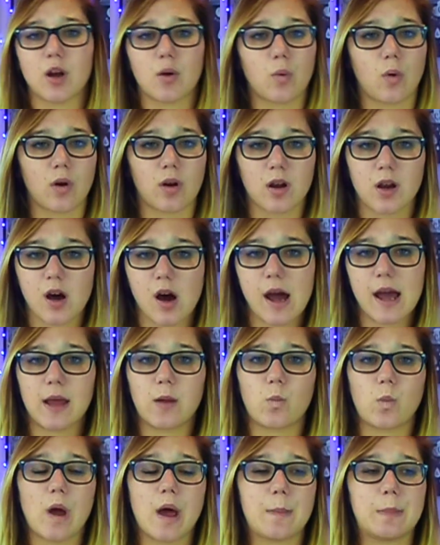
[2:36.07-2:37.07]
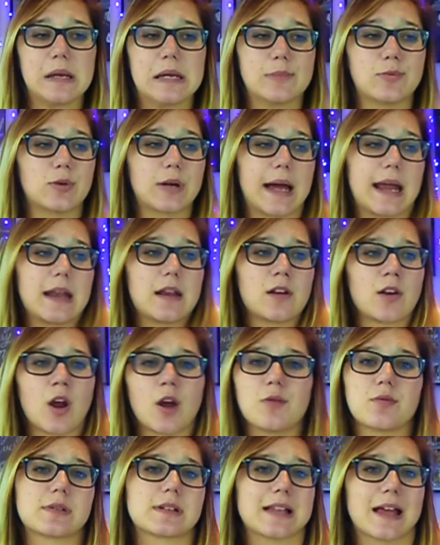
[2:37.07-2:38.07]
you know, online, where people get
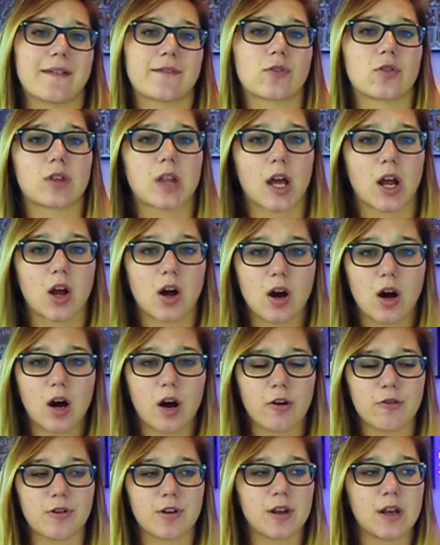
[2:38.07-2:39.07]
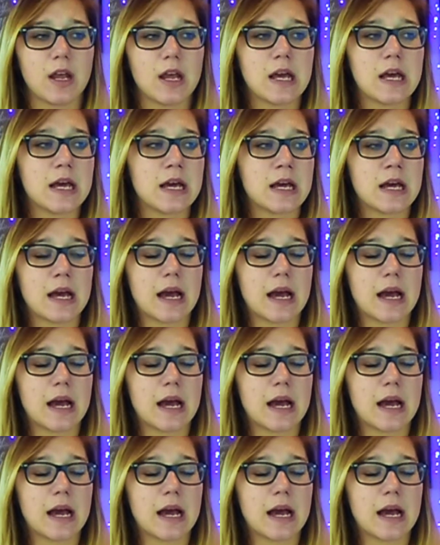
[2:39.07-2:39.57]
notes left on their car and